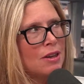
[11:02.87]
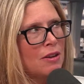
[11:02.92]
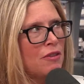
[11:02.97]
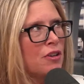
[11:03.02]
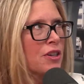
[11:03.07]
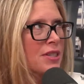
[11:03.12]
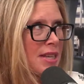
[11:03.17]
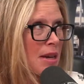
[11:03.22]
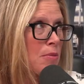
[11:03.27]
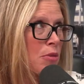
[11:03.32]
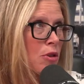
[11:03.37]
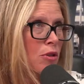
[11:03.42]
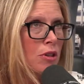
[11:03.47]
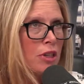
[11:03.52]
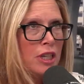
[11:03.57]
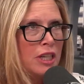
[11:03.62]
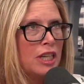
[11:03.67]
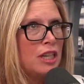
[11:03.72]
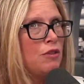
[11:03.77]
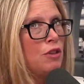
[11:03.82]
For example,
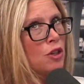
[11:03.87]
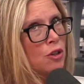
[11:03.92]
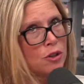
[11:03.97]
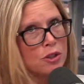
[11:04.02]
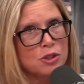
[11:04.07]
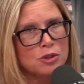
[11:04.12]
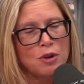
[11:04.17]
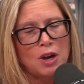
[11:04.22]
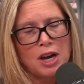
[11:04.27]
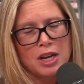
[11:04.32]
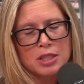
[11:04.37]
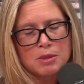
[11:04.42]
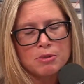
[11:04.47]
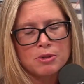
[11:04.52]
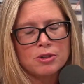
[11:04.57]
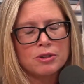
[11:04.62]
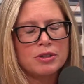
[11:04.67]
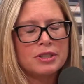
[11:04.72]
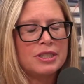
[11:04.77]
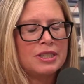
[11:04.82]
if you go into a
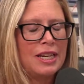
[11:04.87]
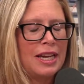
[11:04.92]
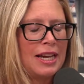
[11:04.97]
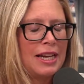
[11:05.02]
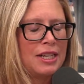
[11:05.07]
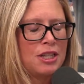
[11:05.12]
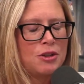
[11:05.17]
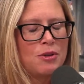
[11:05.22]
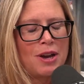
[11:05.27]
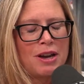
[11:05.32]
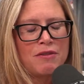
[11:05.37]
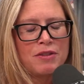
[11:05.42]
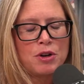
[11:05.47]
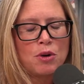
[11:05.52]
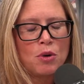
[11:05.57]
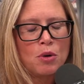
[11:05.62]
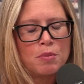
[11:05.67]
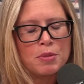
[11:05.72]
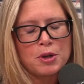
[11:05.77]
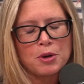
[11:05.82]
hospital and you have an
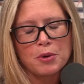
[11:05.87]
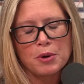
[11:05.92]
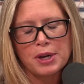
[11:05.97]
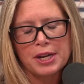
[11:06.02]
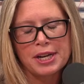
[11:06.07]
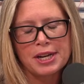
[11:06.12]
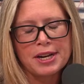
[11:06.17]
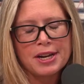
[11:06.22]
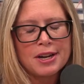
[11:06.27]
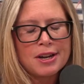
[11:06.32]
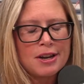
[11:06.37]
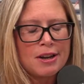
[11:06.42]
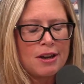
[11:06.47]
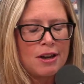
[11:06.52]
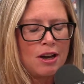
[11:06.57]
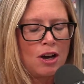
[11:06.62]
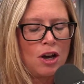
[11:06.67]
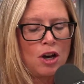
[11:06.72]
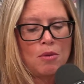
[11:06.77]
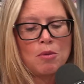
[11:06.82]
opioid
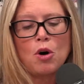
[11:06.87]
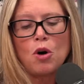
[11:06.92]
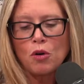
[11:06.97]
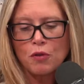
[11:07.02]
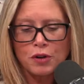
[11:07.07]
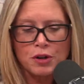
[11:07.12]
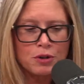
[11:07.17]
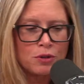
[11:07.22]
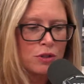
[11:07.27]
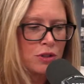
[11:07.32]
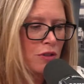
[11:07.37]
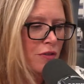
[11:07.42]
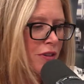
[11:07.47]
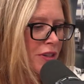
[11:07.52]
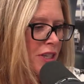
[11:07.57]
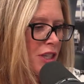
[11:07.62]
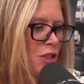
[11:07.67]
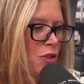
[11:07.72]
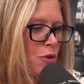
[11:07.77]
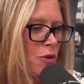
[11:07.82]
overdose of
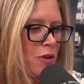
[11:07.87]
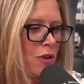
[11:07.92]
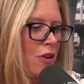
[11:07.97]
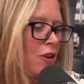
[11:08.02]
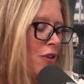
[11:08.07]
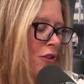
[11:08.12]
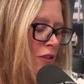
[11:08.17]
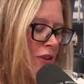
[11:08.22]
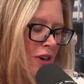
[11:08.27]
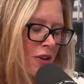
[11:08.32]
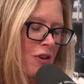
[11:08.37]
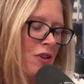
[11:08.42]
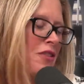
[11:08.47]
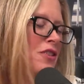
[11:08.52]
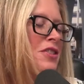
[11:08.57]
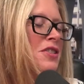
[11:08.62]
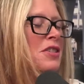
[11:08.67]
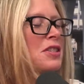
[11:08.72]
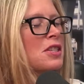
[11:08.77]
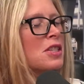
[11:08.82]
any choice, or
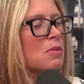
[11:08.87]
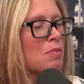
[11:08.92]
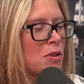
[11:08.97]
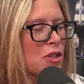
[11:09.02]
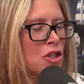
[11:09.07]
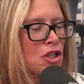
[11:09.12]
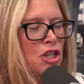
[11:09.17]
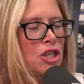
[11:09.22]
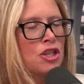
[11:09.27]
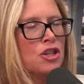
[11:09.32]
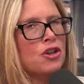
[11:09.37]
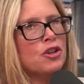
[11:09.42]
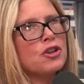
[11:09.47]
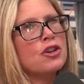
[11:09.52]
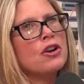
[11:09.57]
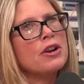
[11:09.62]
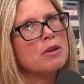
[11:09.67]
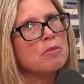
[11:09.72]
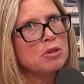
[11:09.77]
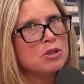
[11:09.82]
there's a suspicion,
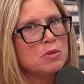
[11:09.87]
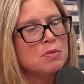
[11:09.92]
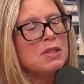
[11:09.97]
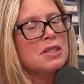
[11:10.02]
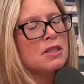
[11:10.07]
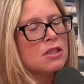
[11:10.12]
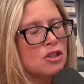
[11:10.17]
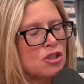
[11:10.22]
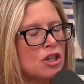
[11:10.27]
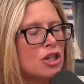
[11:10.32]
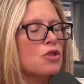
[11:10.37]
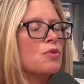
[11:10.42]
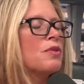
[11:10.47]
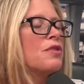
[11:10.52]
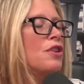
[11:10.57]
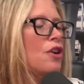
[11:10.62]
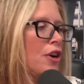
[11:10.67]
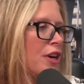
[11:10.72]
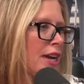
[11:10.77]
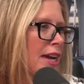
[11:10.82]
you're able to be discharged with
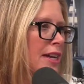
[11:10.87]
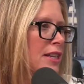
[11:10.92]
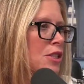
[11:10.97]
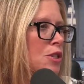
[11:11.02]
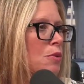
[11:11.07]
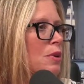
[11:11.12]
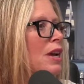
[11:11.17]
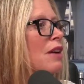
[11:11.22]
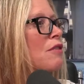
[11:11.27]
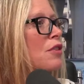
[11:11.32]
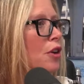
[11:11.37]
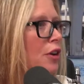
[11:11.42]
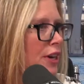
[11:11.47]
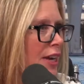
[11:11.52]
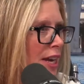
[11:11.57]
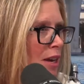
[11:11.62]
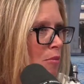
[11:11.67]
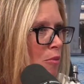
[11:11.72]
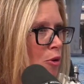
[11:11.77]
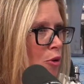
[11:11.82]
Narcan. So we have
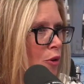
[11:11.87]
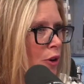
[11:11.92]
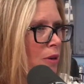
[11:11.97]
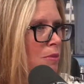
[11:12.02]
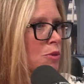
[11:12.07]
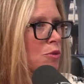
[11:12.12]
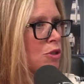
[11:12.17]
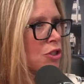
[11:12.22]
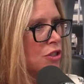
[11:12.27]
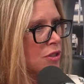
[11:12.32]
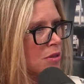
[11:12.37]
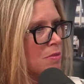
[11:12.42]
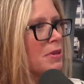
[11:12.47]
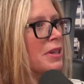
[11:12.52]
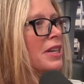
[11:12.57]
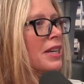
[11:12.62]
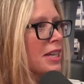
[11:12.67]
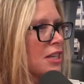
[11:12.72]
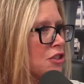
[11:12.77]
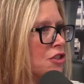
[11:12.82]
Narcan programs, which is a
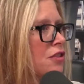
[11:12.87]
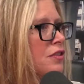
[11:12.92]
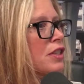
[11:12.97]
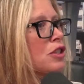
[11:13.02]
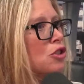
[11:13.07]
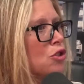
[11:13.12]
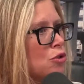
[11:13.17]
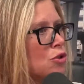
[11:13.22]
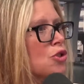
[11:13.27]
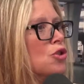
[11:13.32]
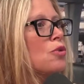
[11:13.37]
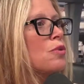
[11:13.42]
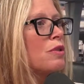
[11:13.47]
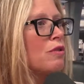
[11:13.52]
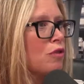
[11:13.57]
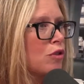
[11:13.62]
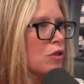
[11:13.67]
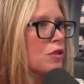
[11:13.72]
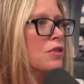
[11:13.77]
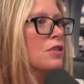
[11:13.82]
medication that's used to
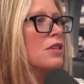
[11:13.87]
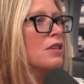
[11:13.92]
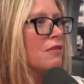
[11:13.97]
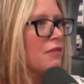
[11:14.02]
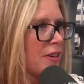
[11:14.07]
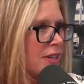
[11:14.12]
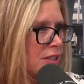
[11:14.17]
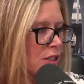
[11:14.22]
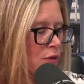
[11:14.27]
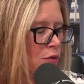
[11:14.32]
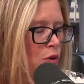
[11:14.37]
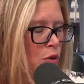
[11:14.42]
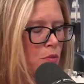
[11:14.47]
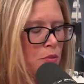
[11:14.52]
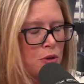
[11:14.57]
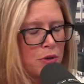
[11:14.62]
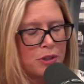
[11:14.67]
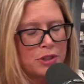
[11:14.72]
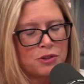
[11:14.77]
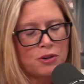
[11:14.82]
reverse the effects of
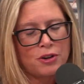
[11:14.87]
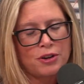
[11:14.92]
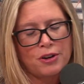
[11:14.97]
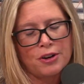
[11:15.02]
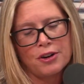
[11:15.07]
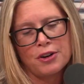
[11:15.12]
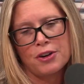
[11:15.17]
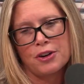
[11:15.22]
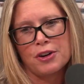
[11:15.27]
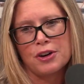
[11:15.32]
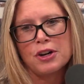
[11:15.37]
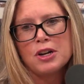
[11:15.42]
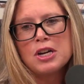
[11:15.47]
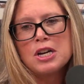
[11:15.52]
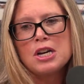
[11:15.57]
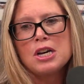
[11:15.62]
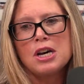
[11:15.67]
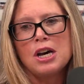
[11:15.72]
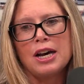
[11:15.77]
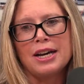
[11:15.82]
opioids or
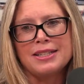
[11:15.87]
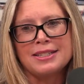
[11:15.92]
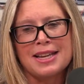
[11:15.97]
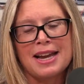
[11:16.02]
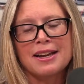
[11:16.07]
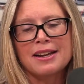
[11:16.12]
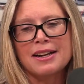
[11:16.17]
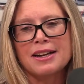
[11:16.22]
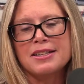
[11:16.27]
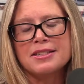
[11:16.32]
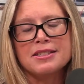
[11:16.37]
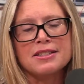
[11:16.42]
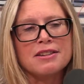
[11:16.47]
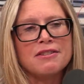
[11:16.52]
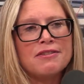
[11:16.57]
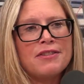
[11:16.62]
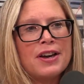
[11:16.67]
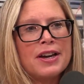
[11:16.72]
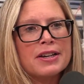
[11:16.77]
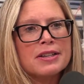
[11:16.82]
antagonize the
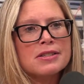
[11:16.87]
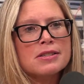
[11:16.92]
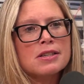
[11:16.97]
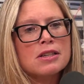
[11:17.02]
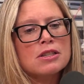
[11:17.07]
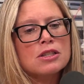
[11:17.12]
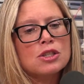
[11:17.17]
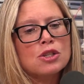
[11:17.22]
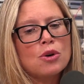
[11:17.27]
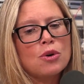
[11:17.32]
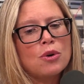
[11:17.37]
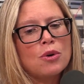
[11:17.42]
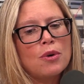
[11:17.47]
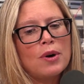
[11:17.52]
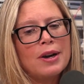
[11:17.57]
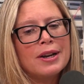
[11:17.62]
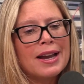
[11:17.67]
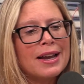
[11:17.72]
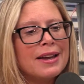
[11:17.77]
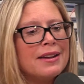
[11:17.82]
effects. So
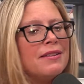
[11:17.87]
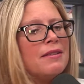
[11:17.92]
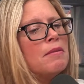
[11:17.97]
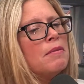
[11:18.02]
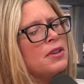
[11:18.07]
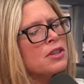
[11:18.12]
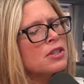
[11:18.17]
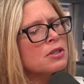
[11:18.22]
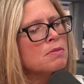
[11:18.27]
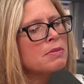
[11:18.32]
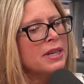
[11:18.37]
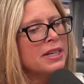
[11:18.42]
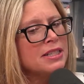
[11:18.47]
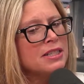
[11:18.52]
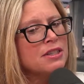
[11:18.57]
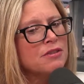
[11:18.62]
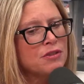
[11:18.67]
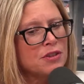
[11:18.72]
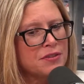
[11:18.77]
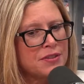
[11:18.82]
again, there's many
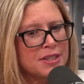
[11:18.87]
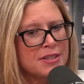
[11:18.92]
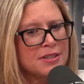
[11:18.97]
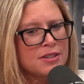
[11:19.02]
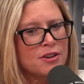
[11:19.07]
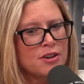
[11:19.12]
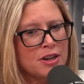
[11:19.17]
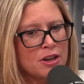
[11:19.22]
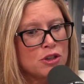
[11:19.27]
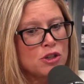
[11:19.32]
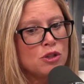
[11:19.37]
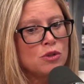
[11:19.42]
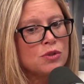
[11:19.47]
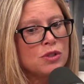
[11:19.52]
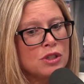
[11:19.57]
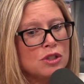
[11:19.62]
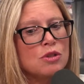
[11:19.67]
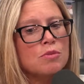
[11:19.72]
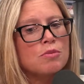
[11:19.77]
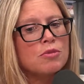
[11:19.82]
different things that are now
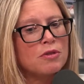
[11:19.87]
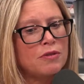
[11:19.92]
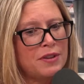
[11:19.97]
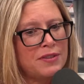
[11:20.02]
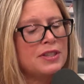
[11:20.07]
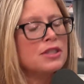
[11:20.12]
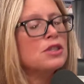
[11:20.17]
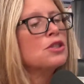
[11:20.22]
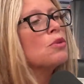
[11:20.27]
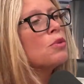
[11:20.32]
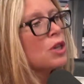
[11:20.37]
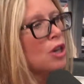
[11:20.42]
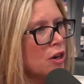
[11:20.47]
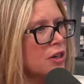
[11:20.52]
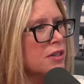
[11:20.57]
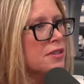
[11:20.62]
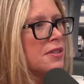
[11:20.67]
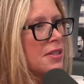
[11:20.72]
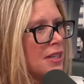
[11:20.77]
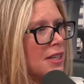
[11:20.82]
using to prevent that. So we
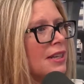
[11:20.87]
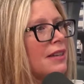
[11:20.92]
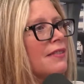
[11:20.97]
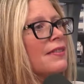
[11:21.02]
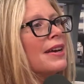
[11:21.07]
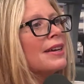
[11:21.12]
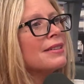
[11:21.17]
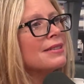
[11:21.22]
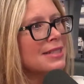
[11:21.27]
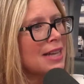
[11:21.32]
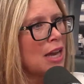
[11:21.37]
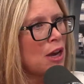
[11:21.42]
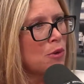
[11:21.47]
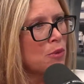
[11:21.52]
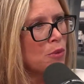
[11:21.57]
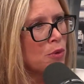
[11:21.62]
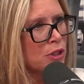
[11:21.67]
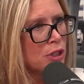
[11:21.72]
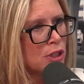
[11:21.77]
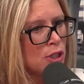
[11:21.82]
are seeing that
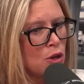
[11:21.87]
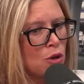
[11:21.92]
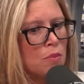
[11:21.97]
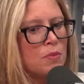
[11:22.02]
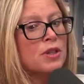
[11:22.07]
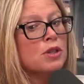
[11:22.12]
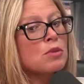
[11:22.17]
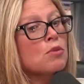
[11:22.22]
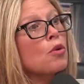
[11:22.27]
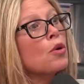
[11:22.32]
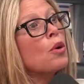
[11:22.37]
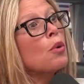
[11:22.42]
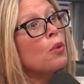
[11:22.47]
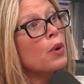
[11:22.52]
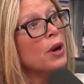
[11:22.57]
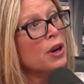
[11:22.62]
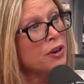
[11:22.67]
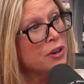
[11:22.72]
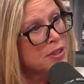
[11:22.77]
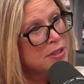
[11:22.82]
downward slope. There's more
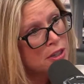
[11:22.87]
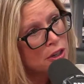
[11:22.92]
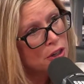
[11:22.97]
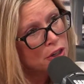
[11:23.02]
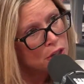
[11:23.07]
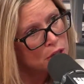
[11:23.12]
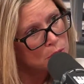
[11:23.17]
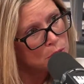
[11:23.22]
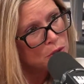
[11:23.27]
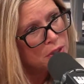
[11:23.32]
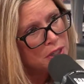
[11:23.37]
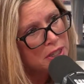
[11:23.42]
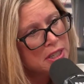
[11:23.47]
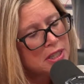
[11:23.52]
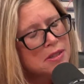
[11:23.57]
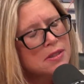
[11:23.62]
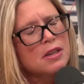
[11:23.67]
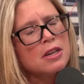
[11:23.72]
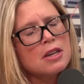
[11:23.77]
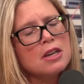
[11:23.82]
awareness in our
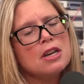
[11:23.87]
communities.